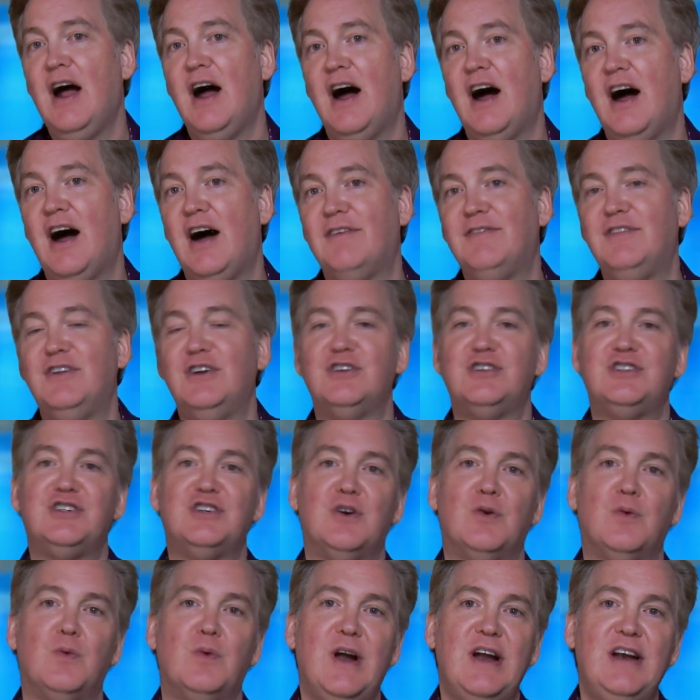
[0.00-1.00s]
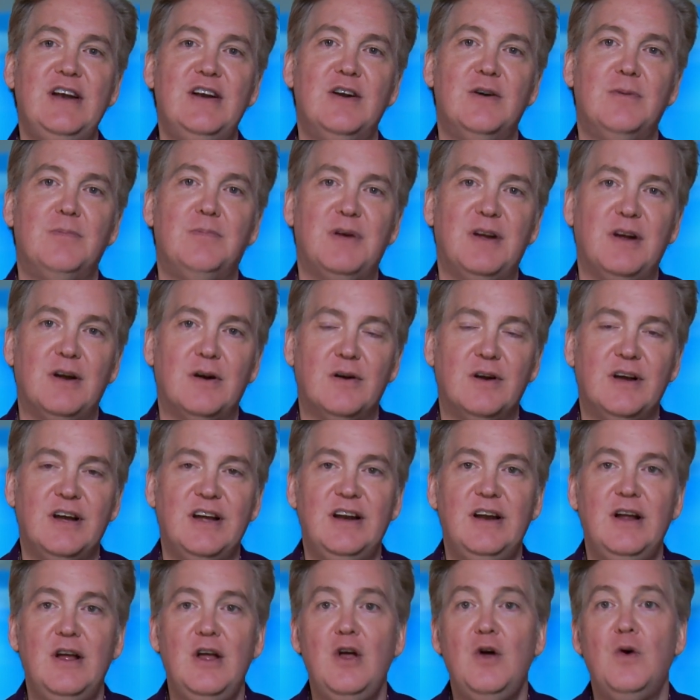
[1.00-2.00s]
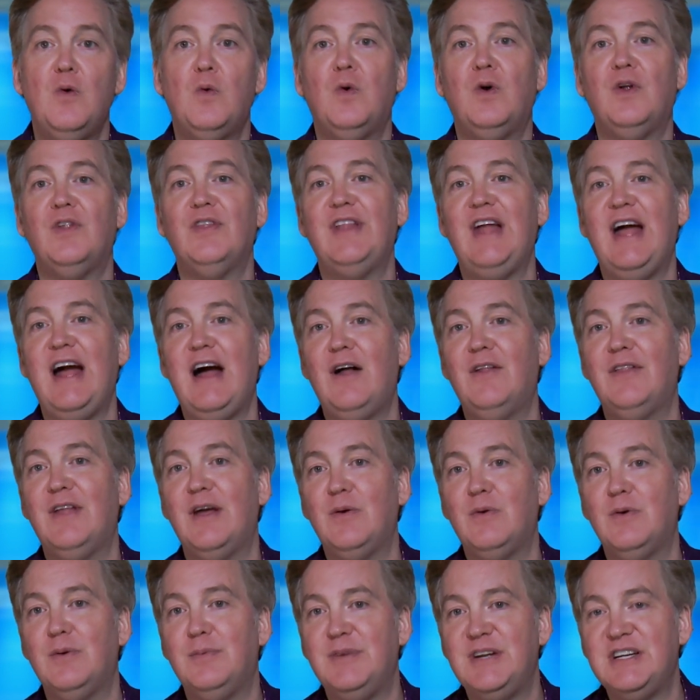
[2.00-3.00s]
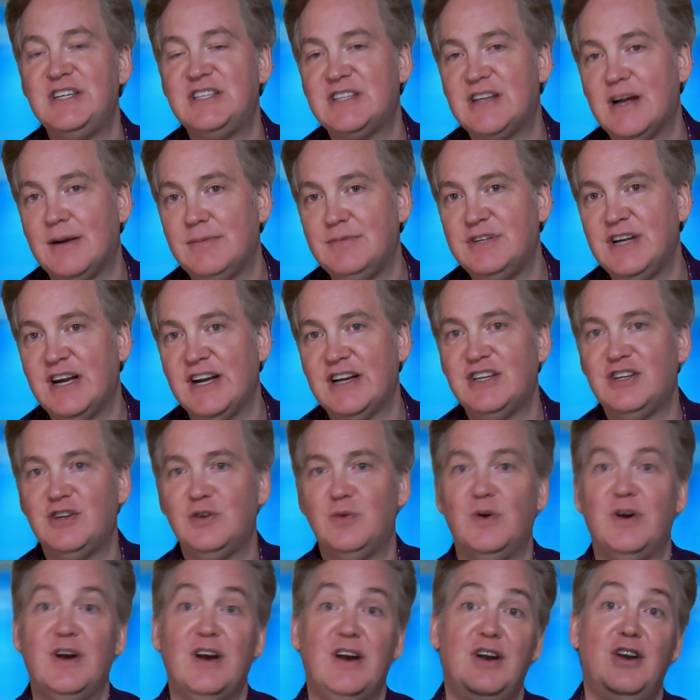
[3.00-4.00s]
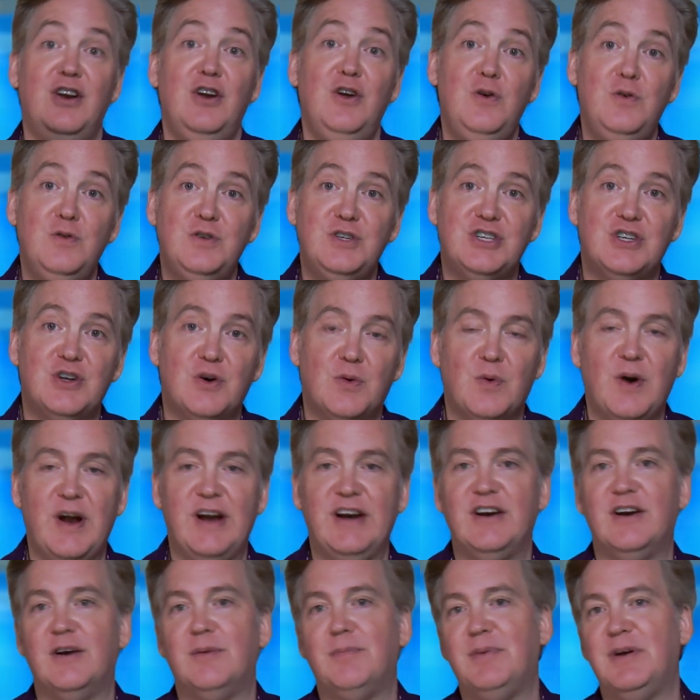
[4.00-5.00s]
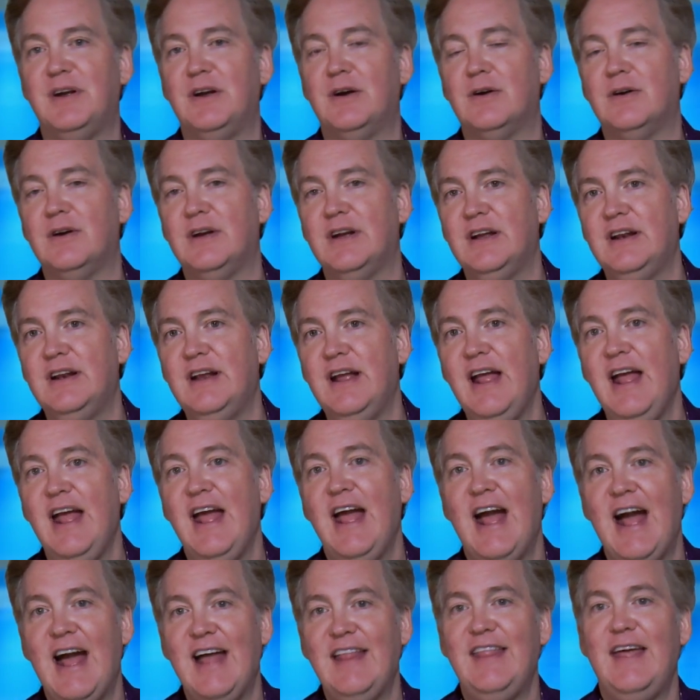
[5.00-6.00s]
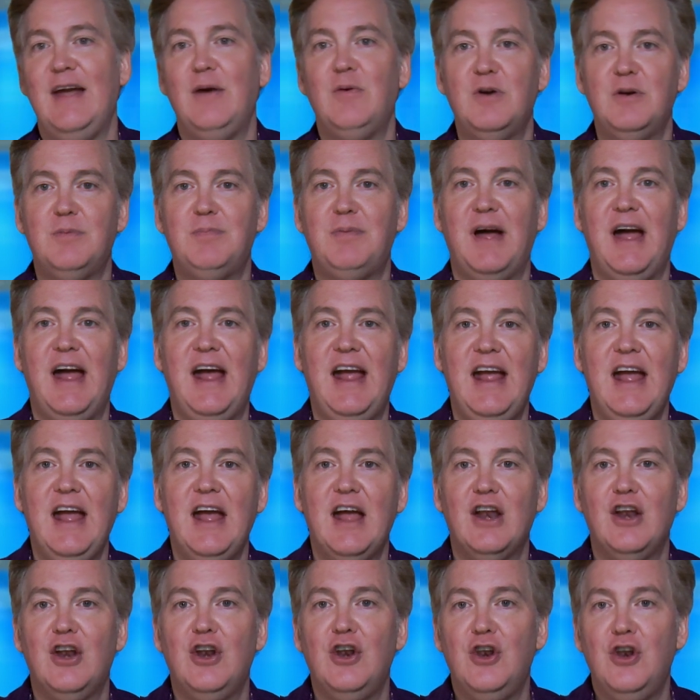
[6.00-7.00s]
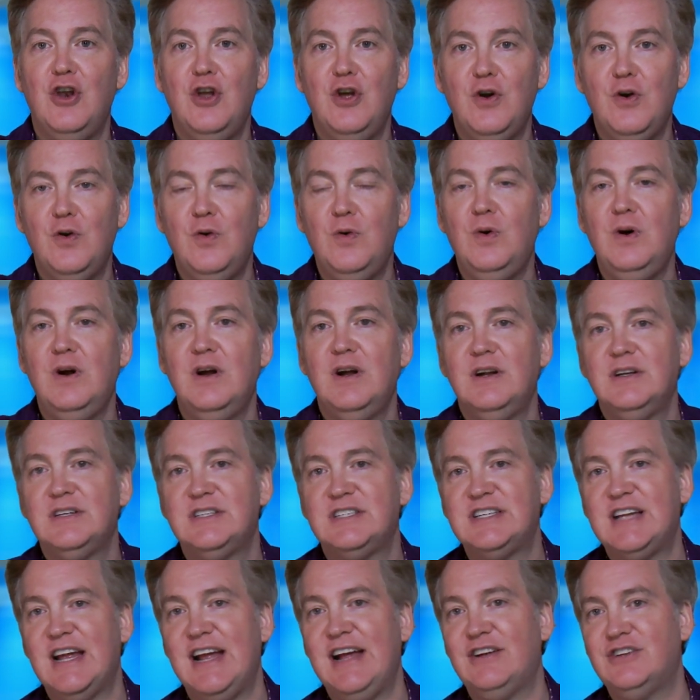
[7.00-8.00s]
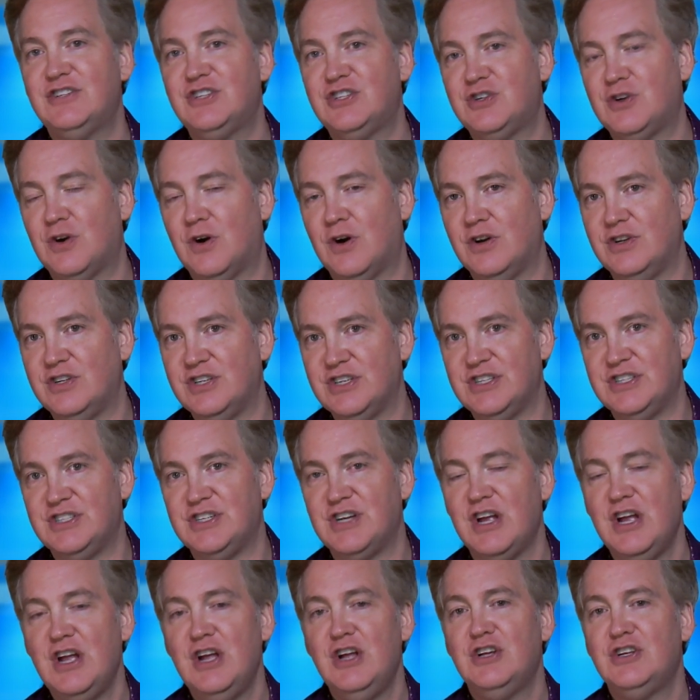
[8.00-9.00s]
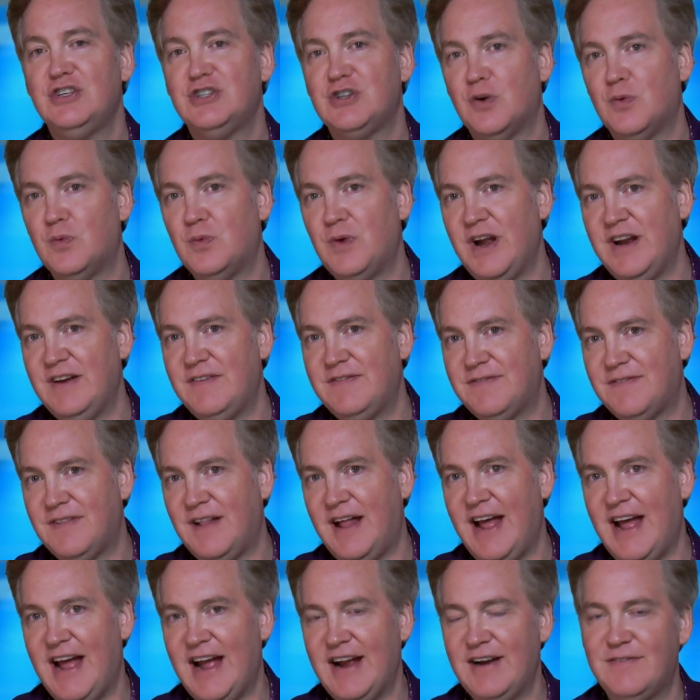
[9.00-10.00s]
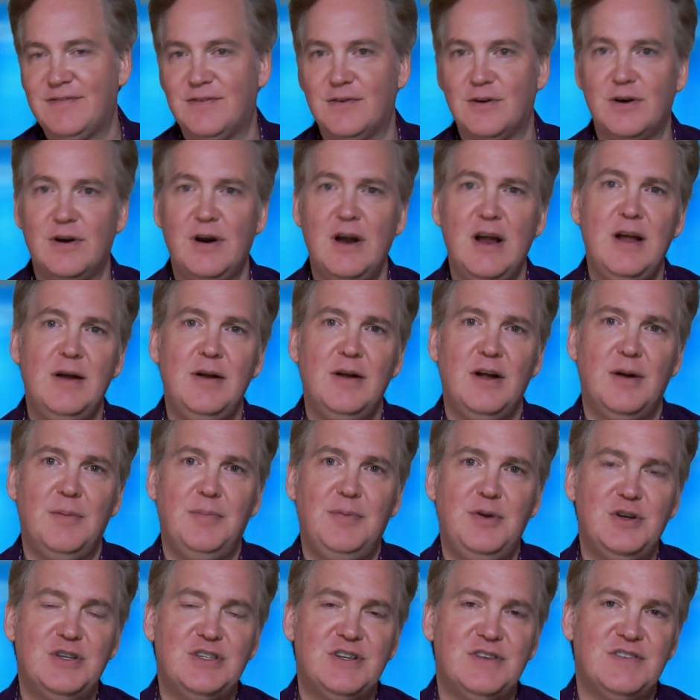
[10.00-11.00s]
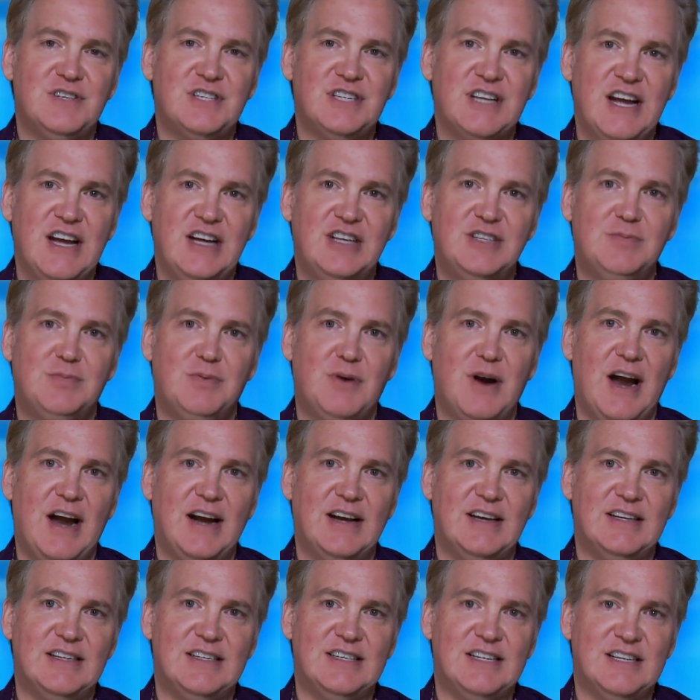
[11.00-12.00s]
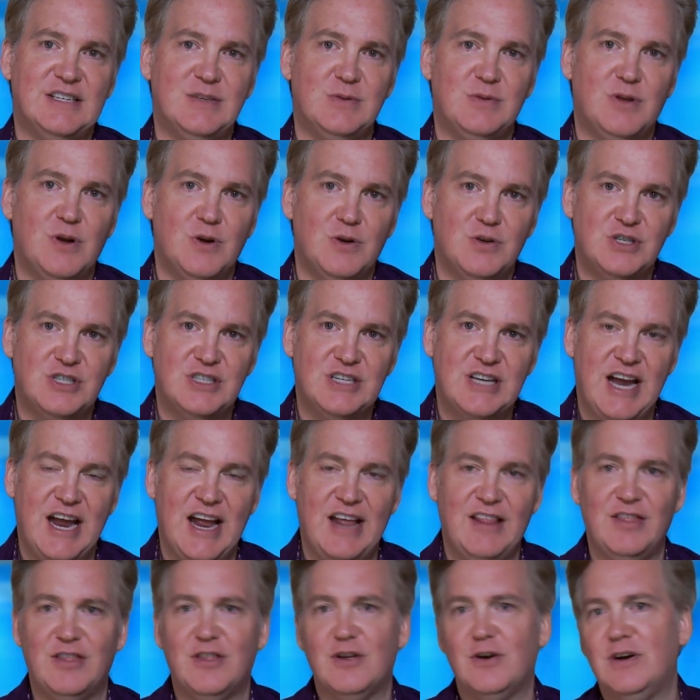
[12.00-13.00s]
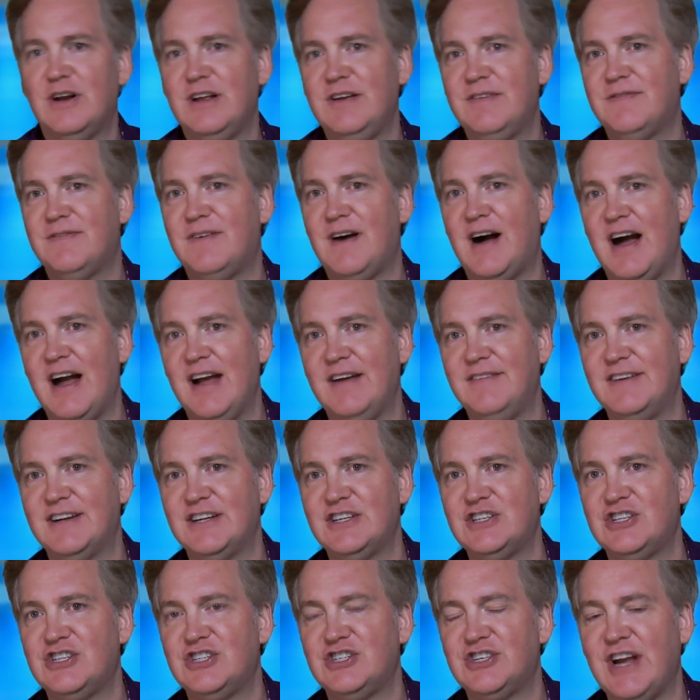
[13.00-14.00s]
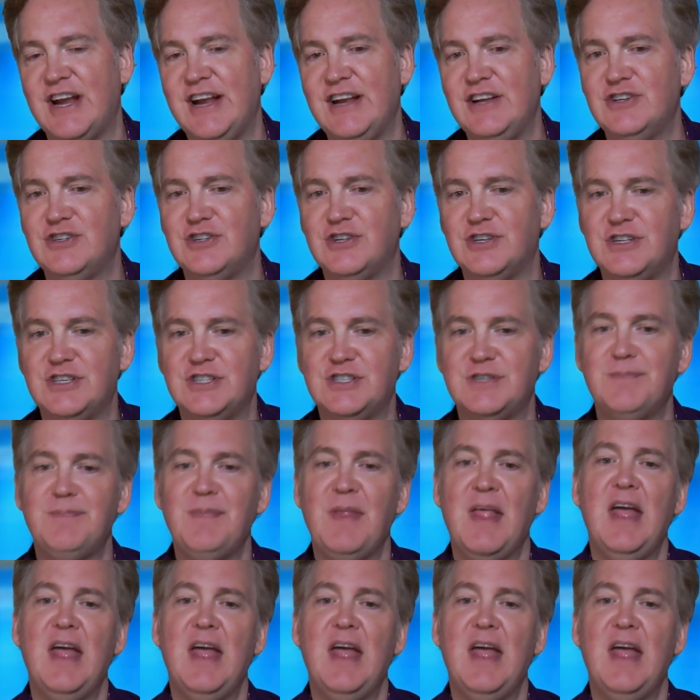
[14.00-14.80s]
of their surrender period, well, now they would be subject to a new surrender period and they would pay new sales charges. So red flag for abusive sales practices with those 1035 exchanges.